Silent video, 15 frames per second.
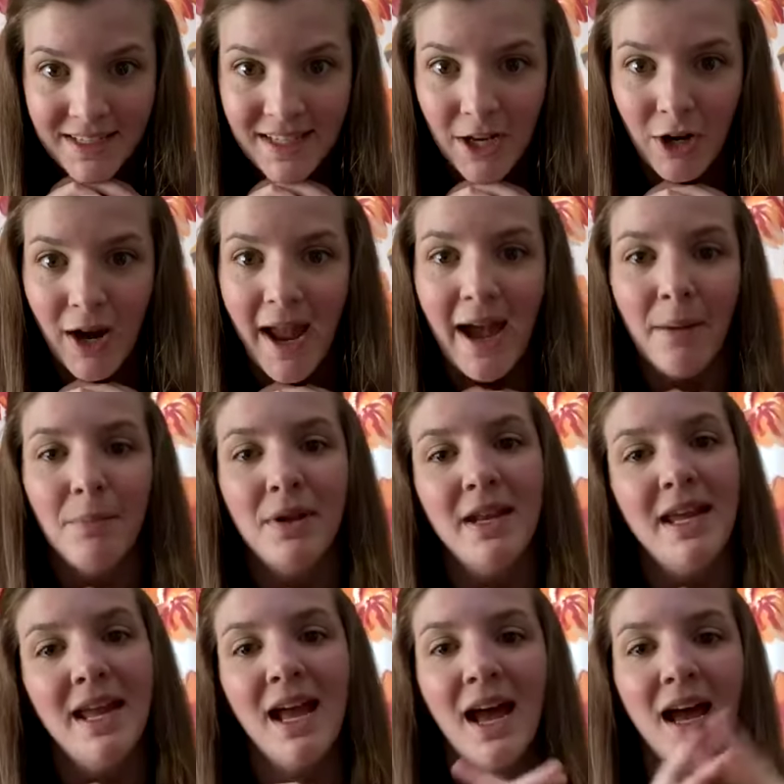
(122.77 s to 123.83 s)
that are
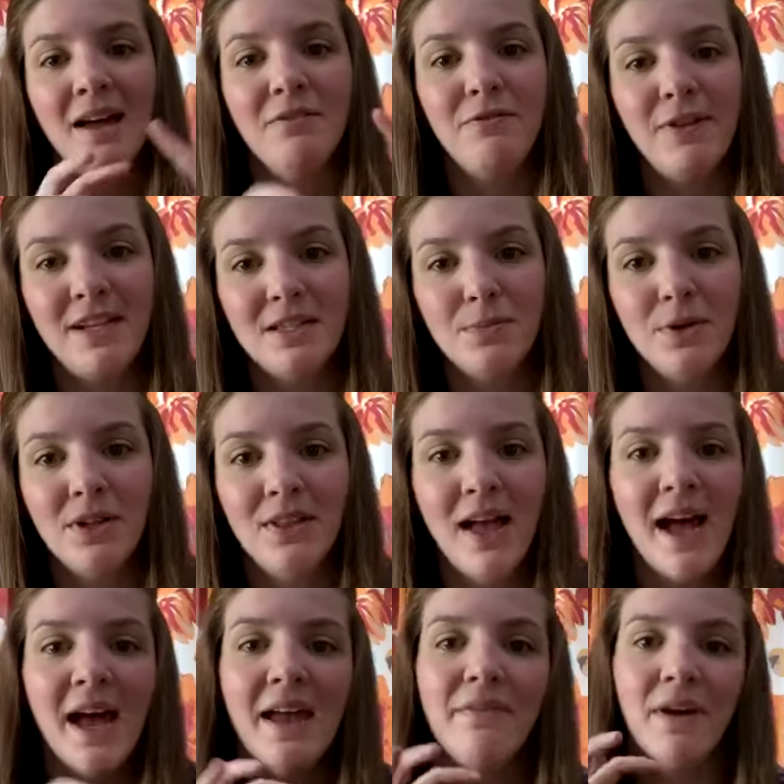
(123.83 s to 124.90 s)
happening on Facebook
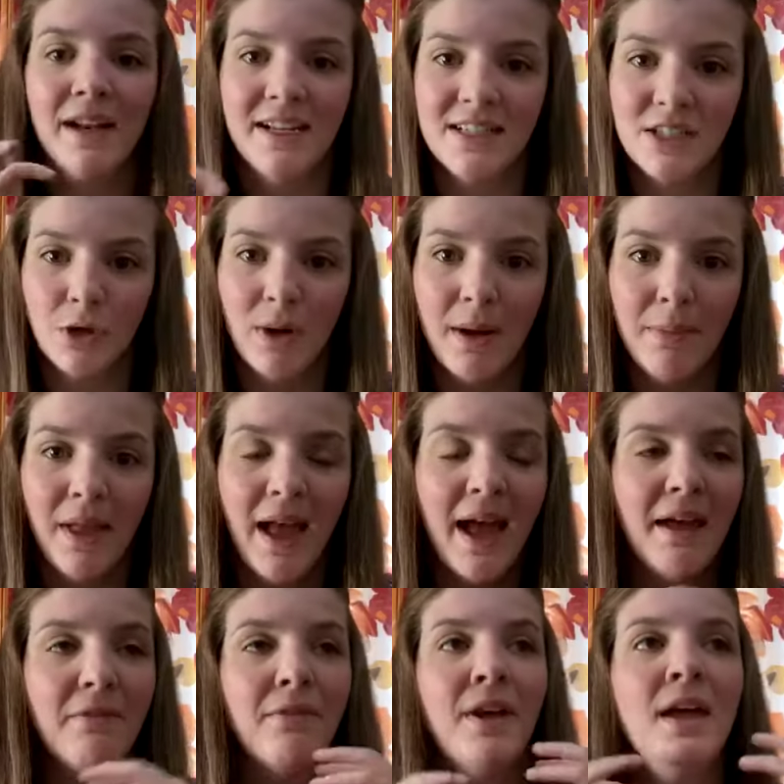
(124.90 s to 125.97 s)
Live, on Instagram
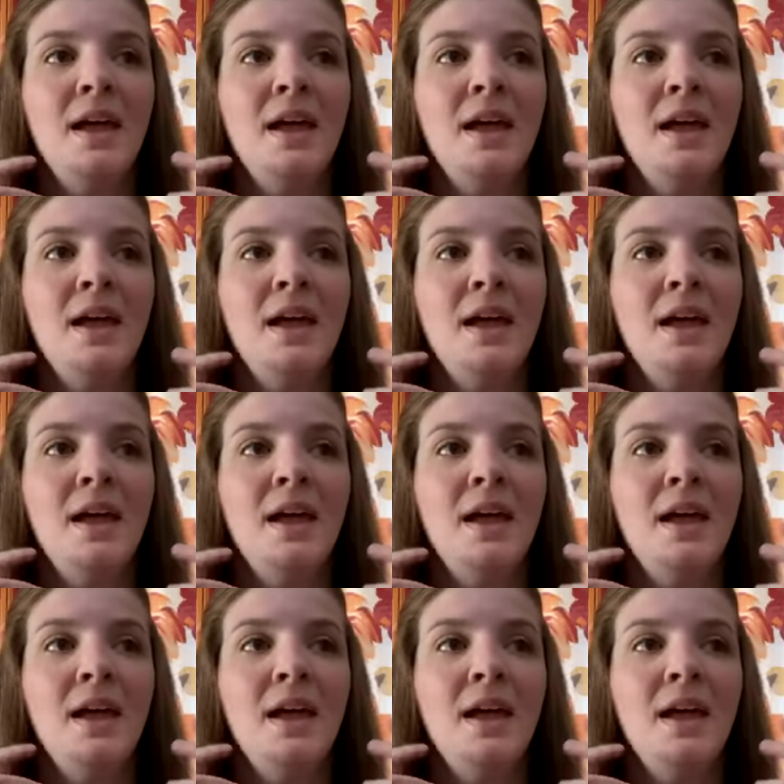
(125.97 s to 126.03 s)
Live,